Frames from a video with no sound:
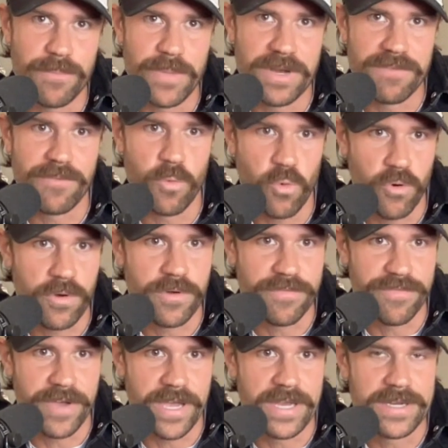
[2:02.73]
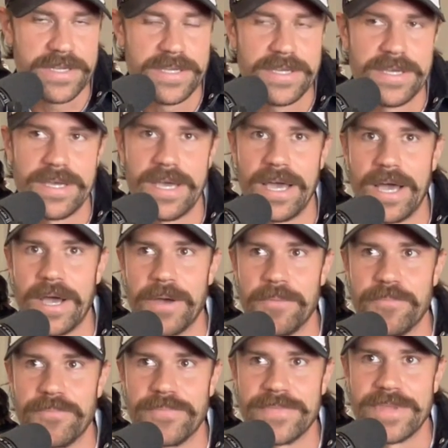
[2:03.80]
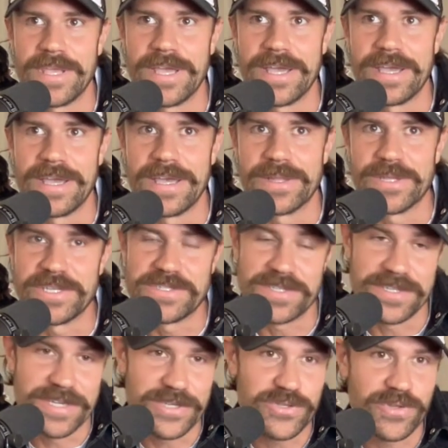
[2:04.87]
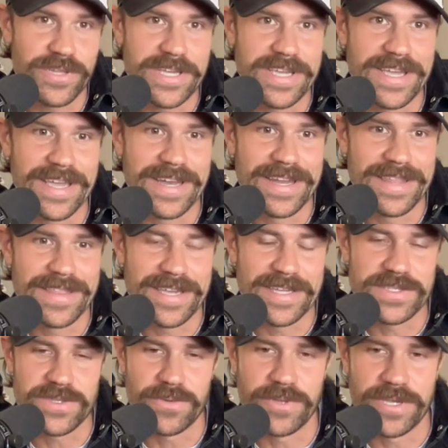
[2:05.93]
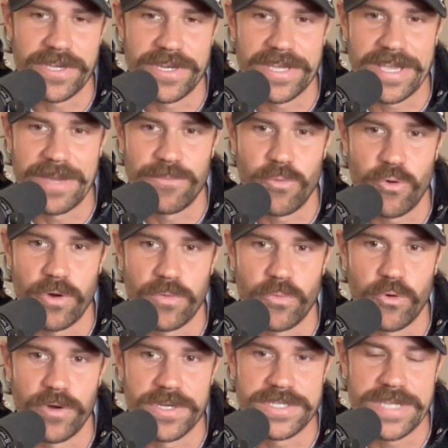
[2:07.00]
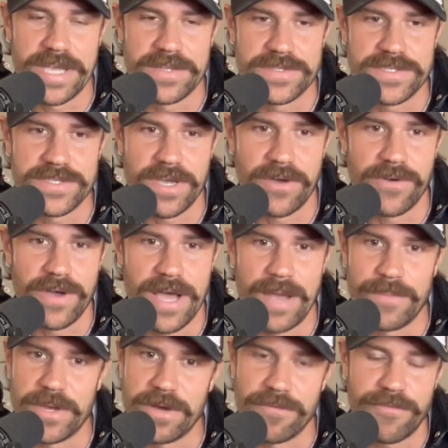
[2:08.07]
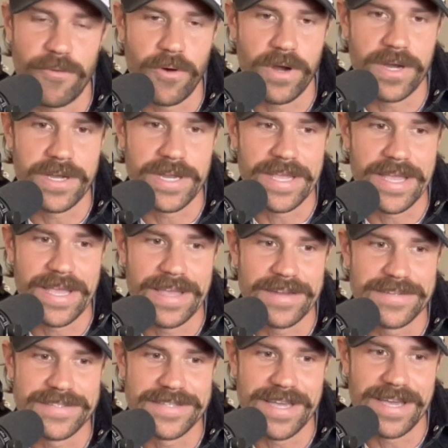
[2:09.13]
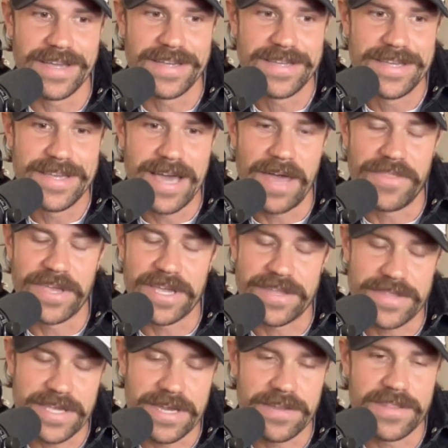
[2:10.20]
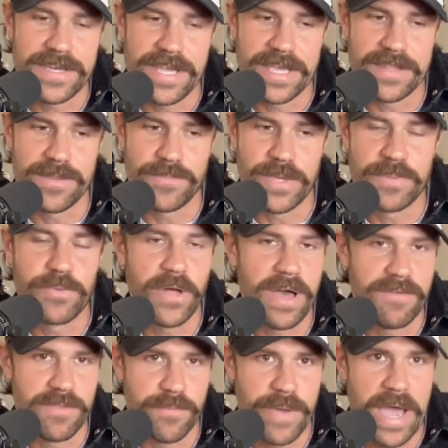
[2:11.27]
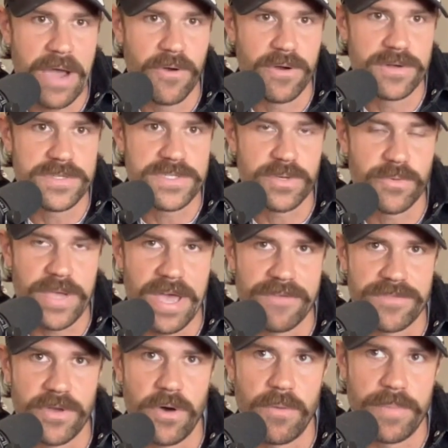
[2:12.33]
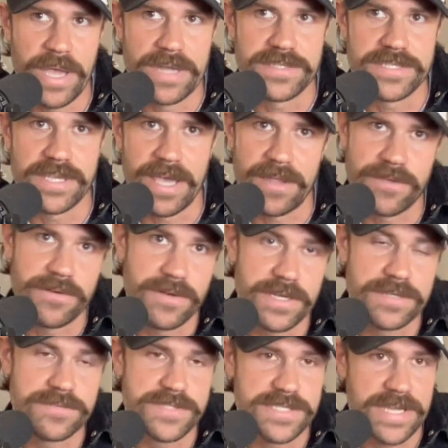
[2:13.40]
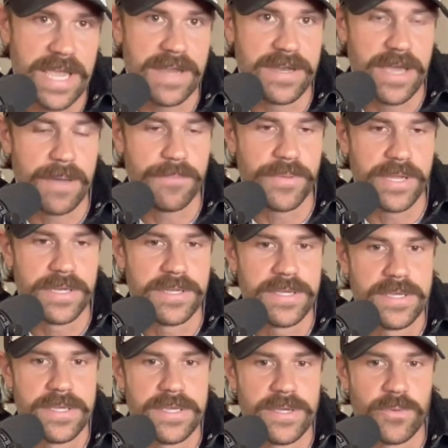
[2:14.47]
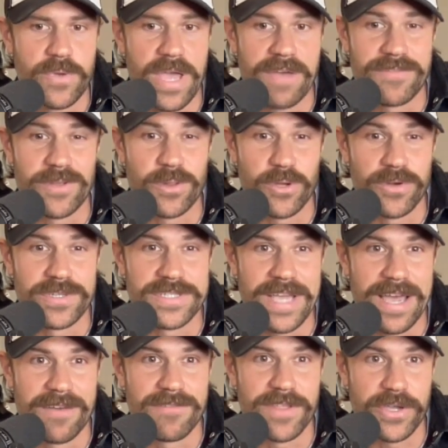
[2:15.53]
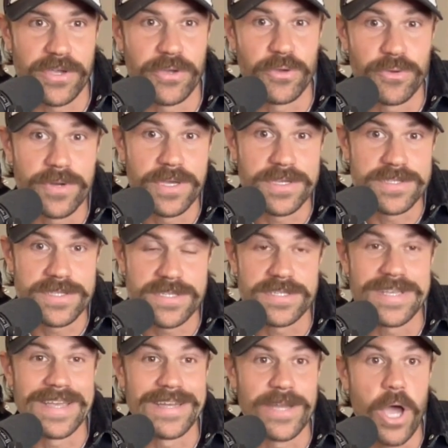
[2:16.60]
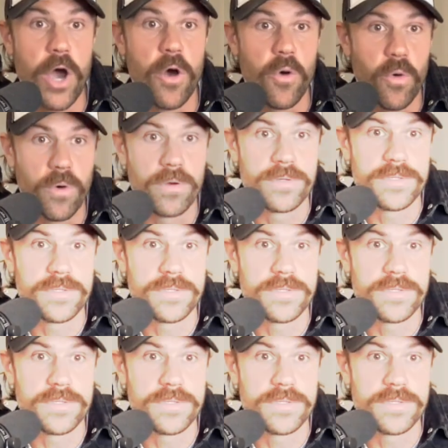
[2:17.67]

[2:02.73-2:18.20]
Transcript: a bit of a war to fight, at least initially. And I think it's only going to get more and more intense. So I'm here for it. And I think at the end of the day, the people have the power. So we have to all band together and stand up. And we have to learn to have the kahunas to say no